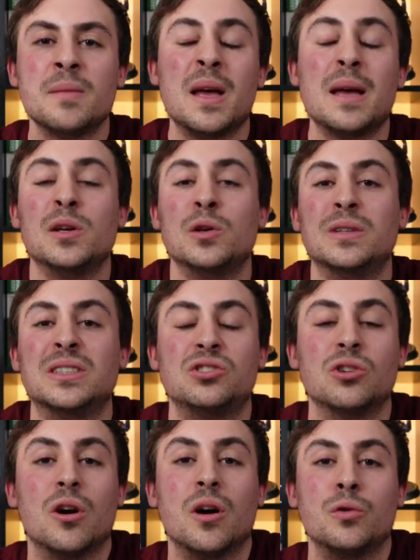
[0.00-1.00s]
maybe we
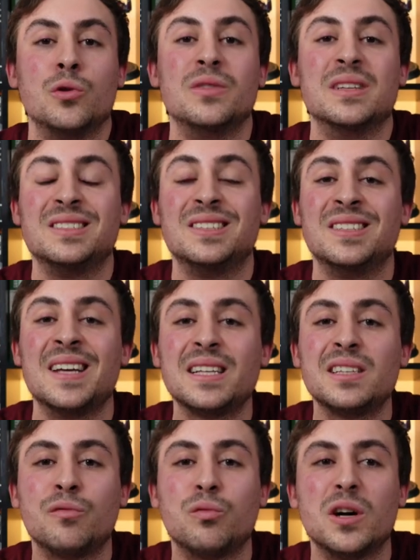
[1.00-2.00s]
saw who this
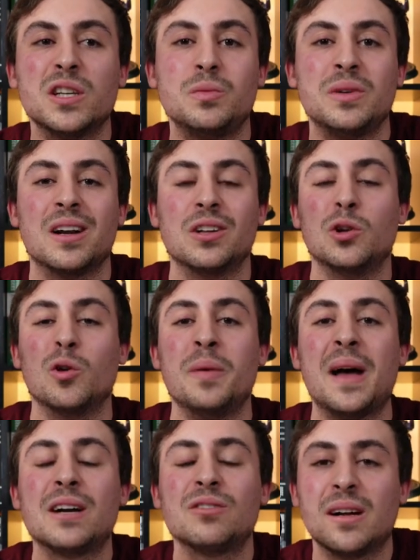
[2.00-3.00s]
detective was, we got a little
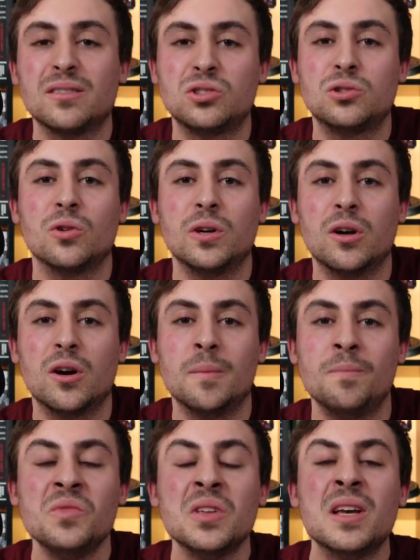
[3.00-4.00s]
background story on
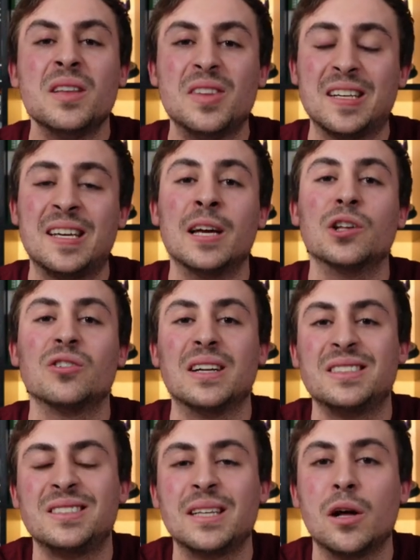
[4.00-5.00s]
him, the killer
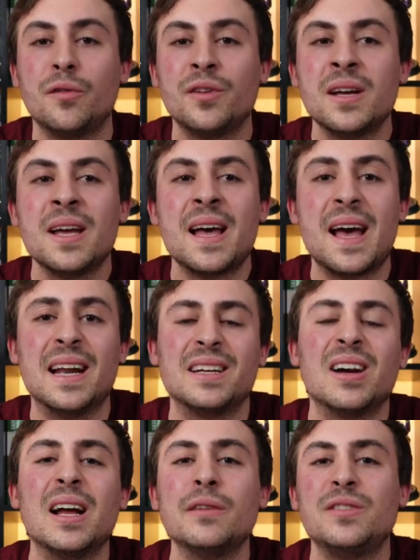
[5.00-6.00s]
itself, and in
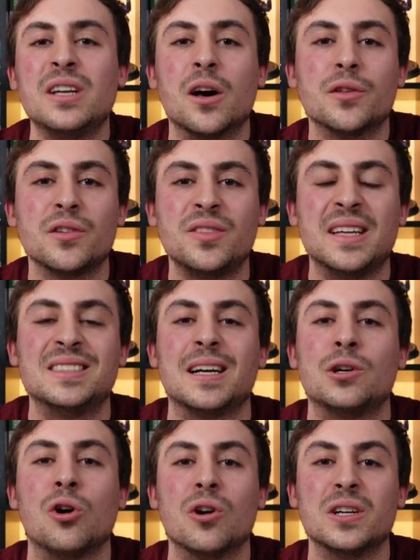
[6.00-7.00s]
kind of the other things
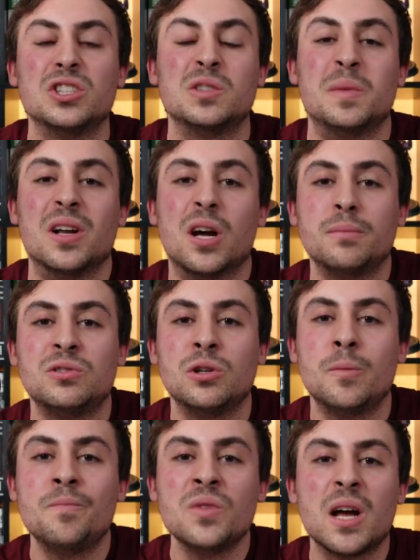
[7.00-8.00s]
that Carnage has been up
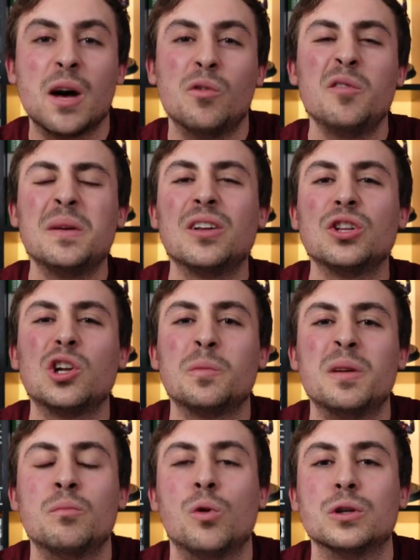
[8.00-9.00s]
to, I would have been a little
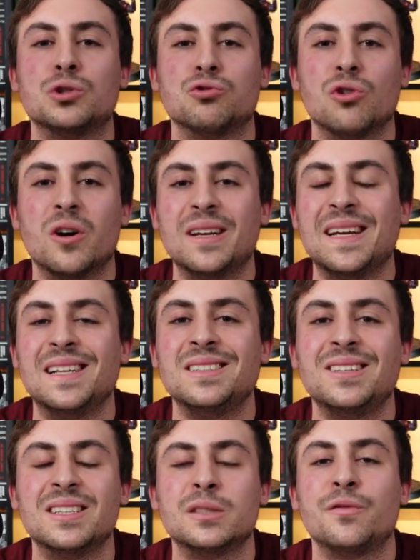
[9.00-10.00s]
bit more drawn
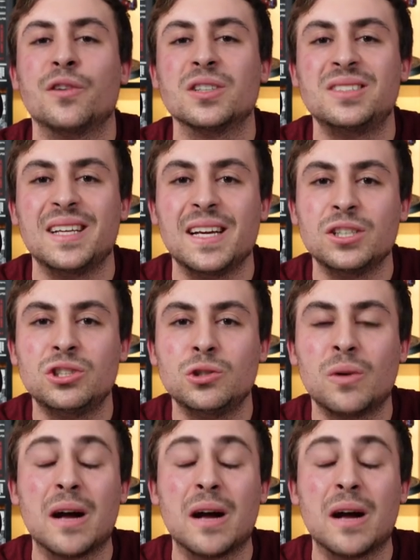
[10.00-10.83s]
into this first issue.